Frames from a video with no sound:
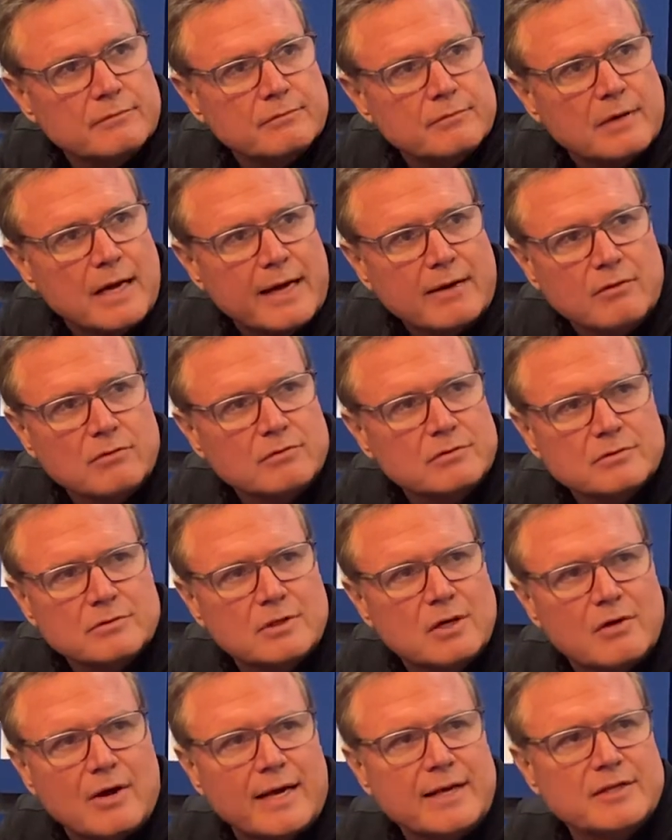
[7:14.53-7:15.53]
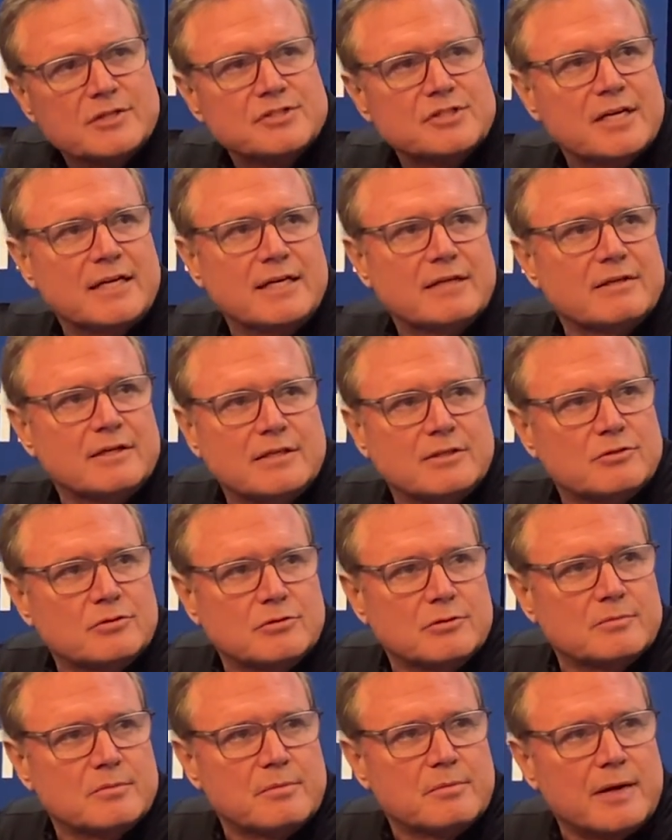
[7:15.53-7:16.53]
I don't know. I didn't say anything to
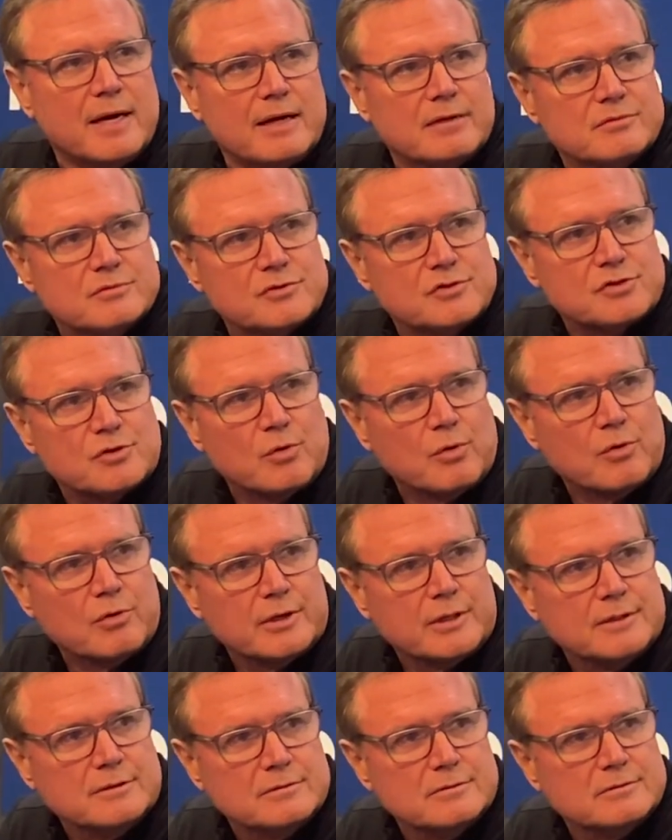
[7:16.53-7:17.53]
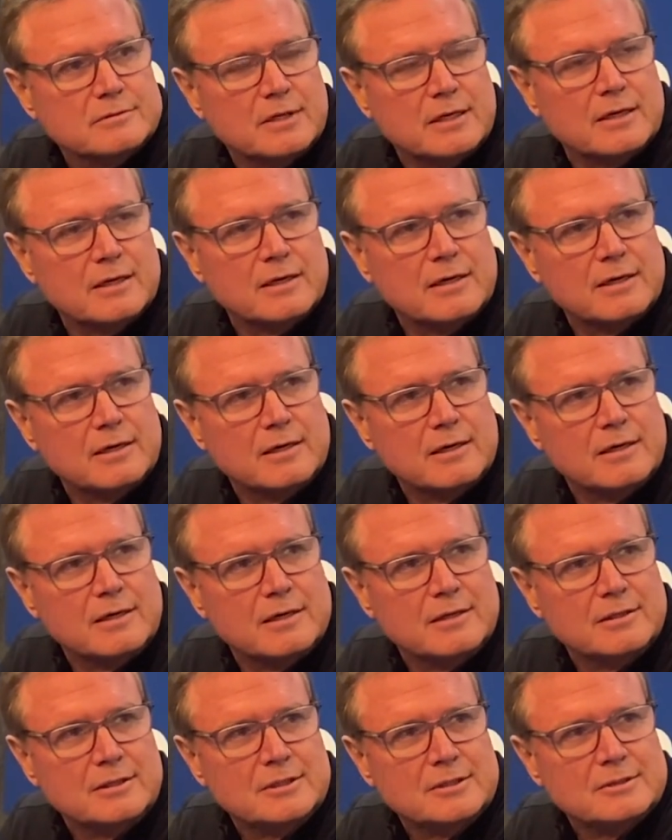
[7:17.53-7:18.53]
him about scoring.
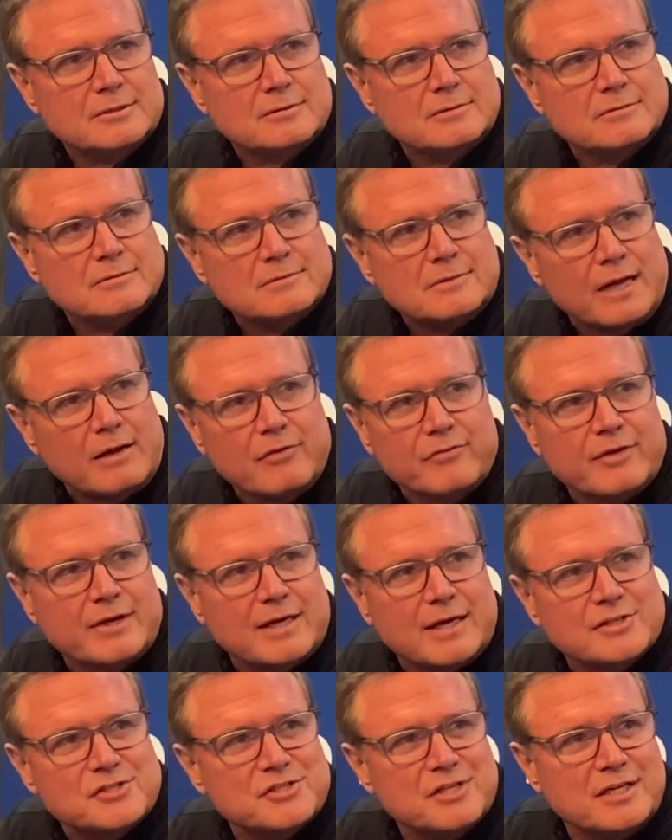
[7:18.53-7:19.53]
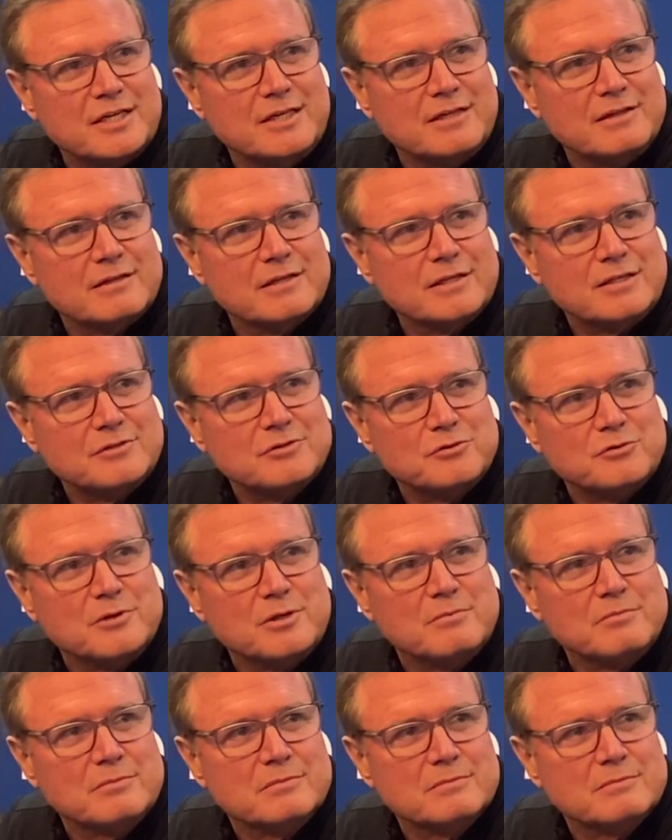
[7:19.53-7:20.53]
I don't think I said anything to
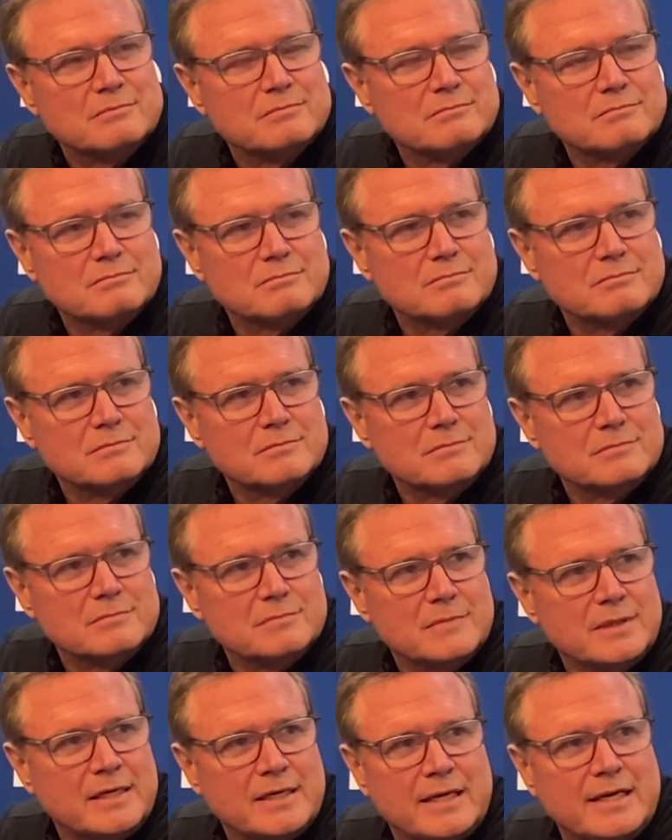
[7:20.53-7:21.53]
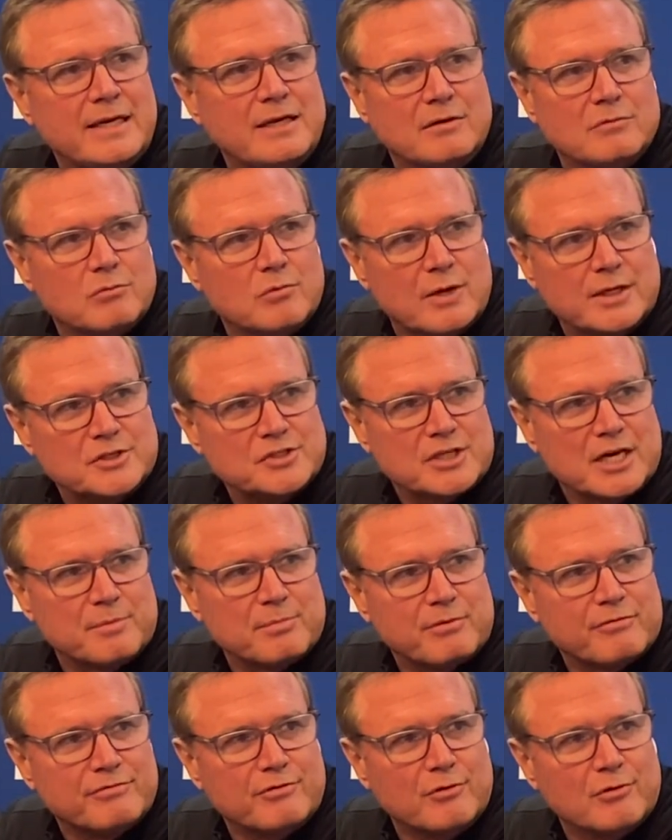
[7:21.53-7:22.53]
him in any way, shape,
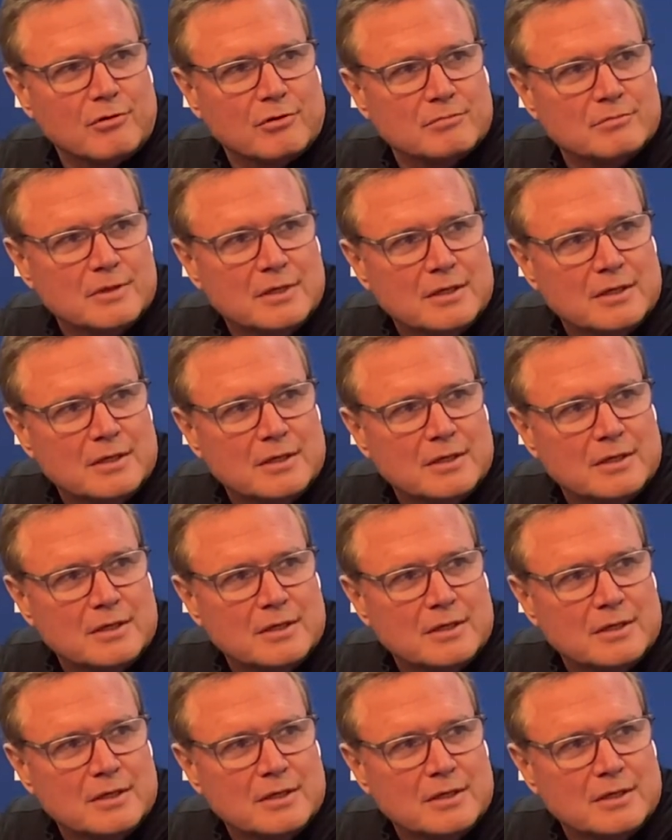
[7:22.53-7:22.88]
or form